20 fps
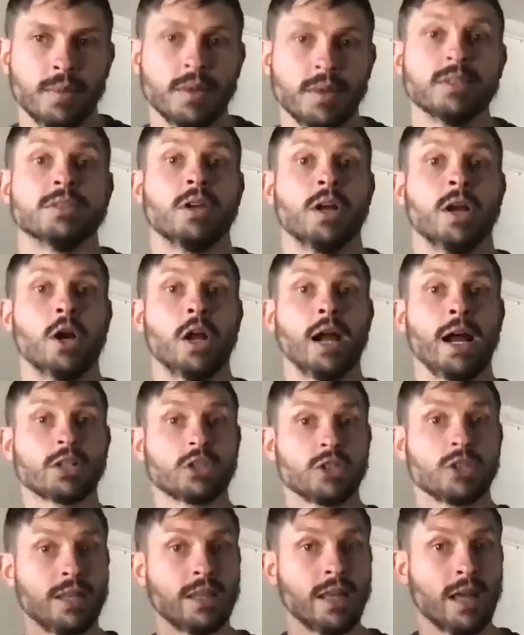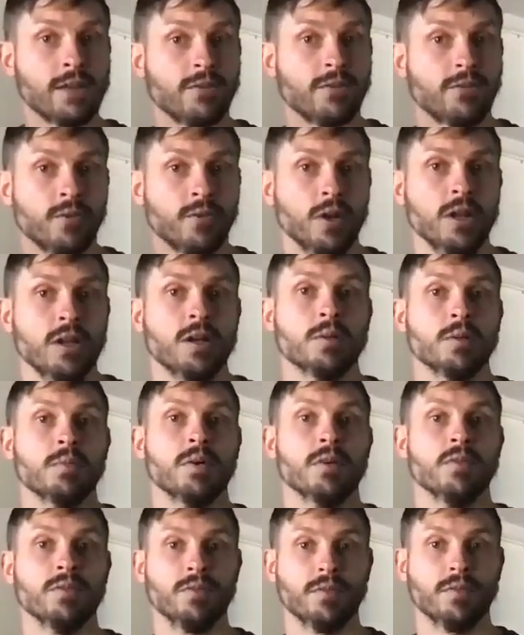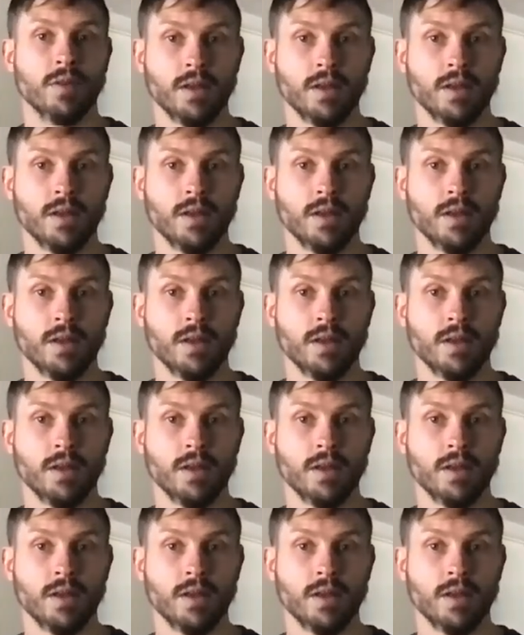because they actually had that freedom of